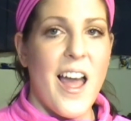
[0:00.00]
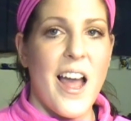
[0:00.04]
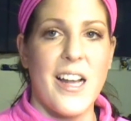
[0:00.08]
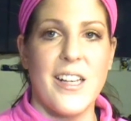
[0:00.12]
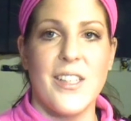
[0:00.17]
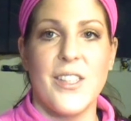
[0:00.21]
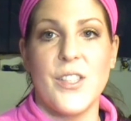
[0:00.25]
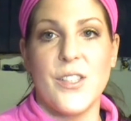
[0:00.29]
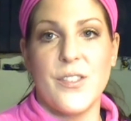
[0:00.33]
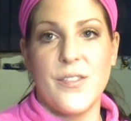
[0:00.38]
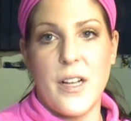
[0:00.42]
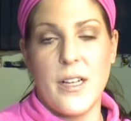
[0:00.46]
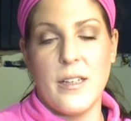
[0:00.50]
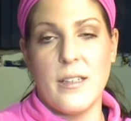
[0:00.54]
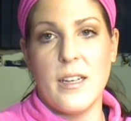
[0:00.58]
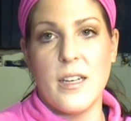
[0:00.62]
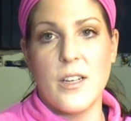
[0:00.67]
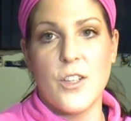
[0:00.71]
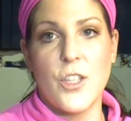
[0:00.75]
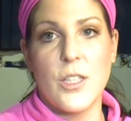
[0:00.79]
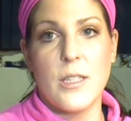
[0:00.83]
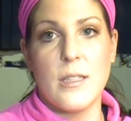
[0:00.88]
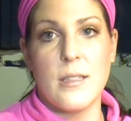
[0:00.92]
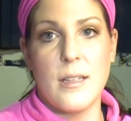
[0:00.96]
as their
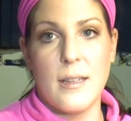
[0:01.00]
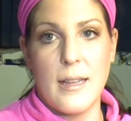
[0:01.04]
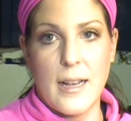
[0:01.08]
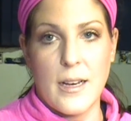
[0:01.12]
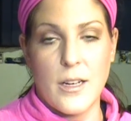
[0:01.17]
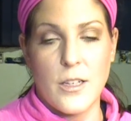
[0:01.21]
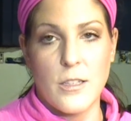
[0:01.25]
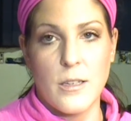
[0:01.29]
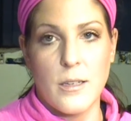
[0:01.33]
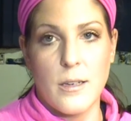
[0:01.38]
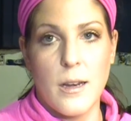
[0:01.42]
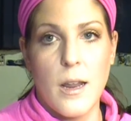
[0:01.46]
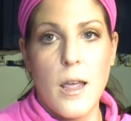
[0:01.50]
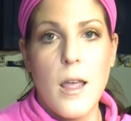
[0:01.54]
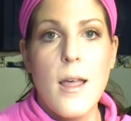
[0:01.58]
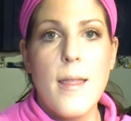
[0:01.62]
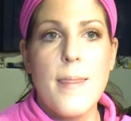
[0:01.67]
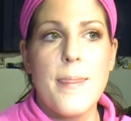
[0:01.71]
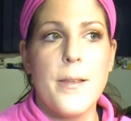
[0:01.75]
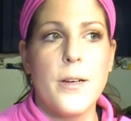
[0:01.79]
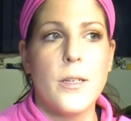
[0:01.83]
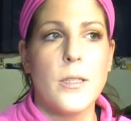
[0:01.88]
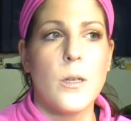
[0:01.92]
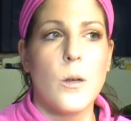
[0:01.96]
foundation selection.
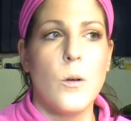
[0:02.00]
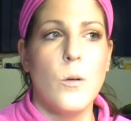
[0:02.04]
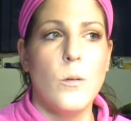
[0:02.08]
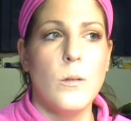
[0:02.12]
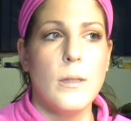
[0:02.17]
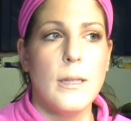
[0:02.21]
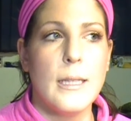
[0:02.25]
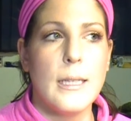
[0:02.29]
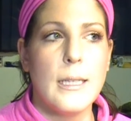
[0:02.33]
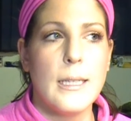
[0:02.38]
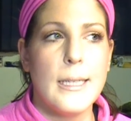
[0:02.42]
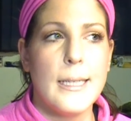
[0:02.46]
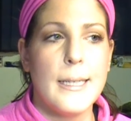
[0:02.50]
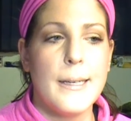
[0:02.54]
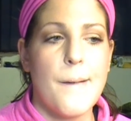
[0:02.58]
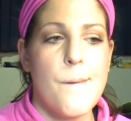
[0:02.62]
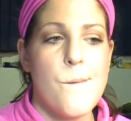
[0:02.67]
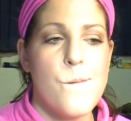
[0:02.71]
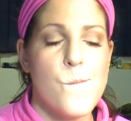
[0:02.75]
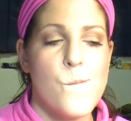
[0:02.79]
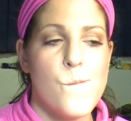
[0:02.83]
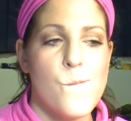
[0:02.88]
There's only,